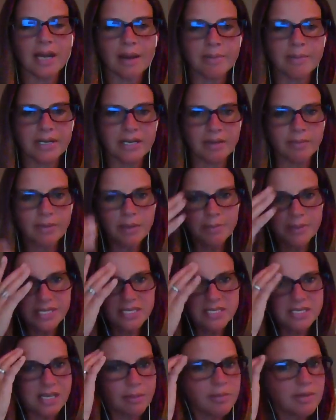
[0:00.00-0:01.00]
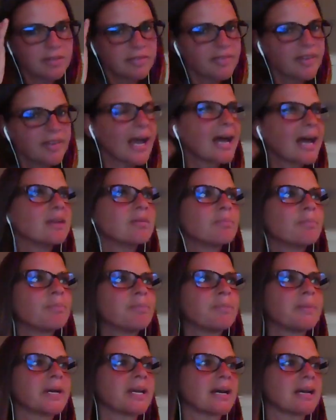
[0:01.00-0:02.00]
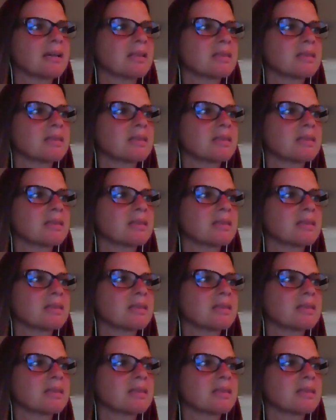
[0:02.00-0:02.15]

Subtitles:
I mean, it might be some of that, but I